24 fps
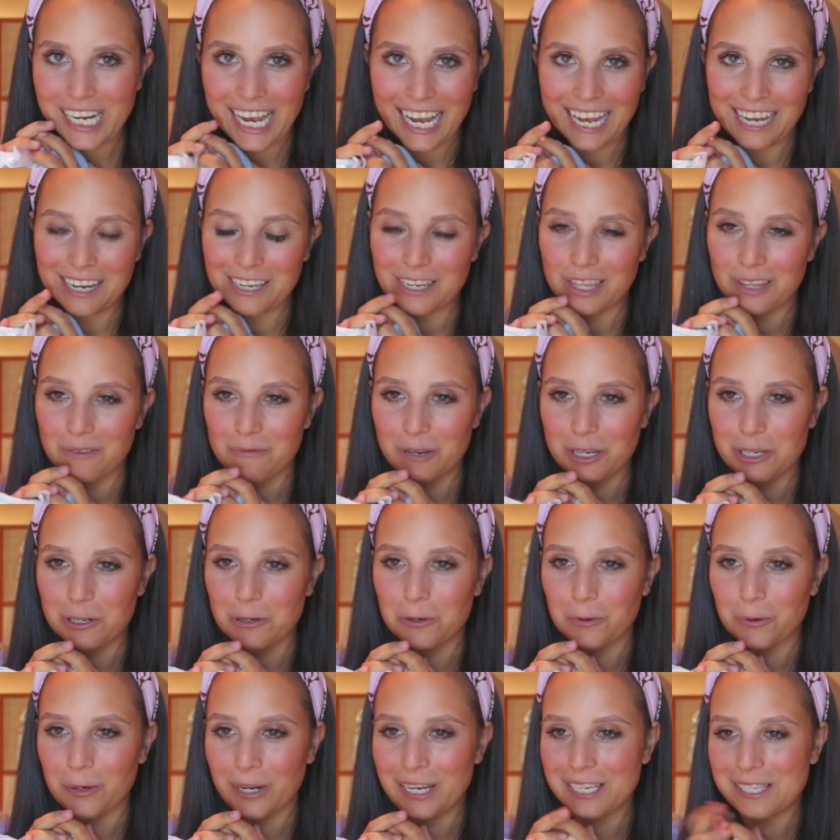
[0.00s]
and what
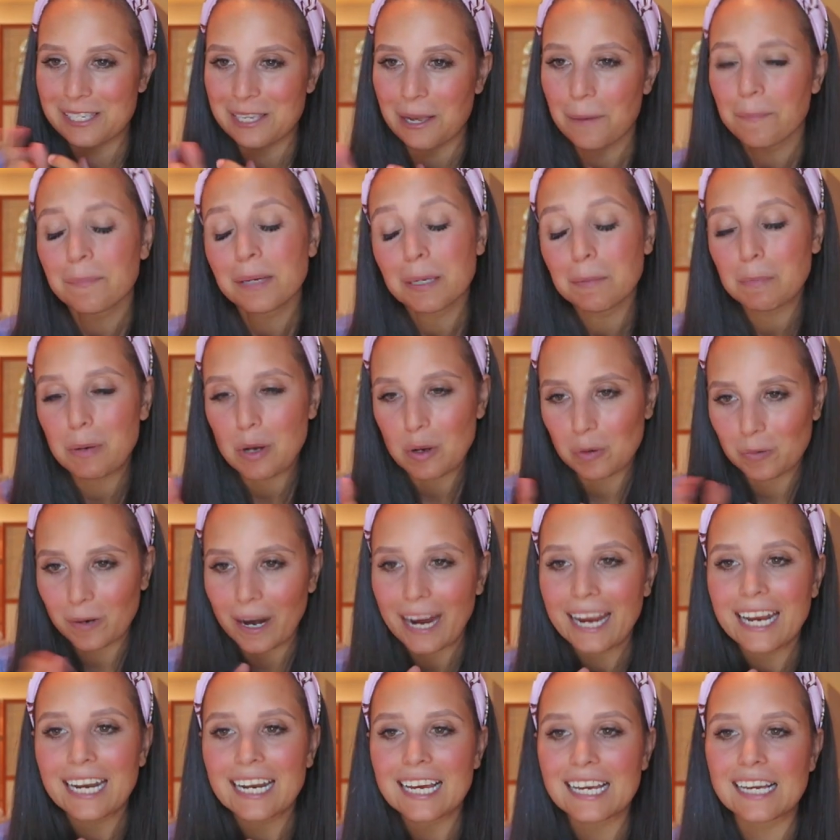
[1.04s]
you'll read some people
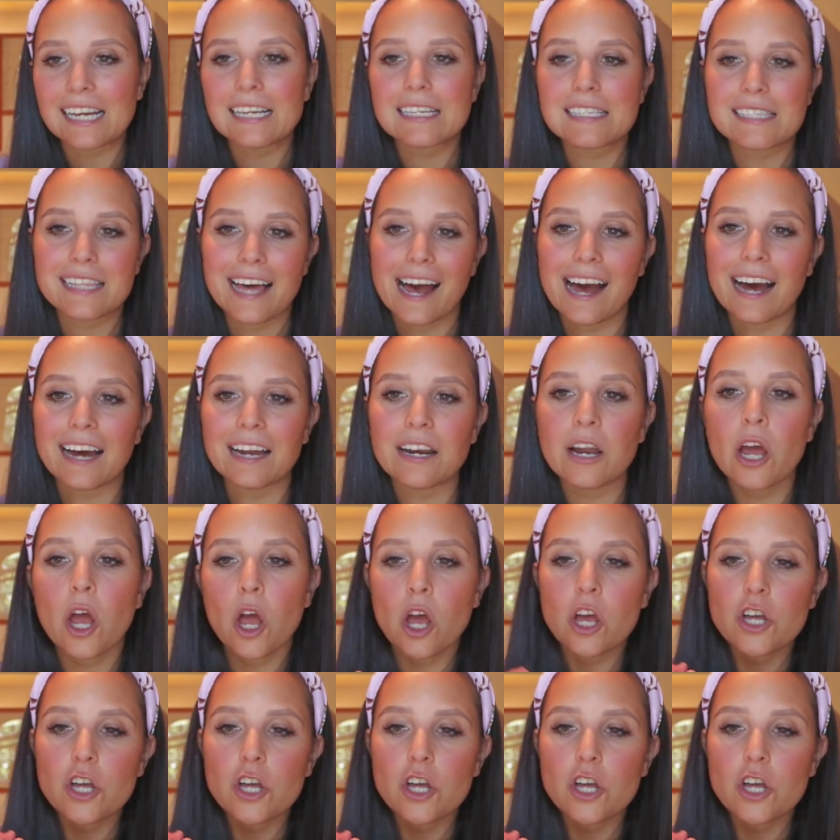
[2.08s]
write is that